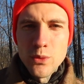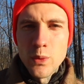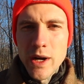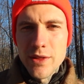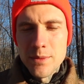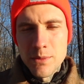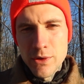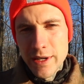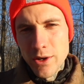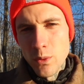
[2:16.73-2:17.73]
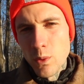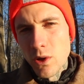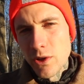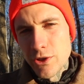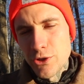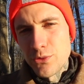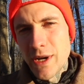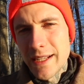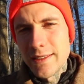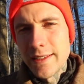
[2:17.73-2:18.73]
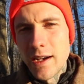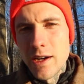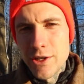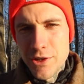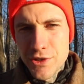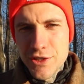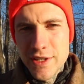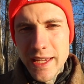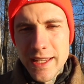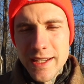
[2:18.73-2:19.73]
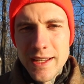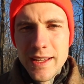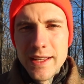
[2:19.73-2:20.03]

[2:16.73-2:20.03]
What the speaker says: wear the merino wool directly on your skin.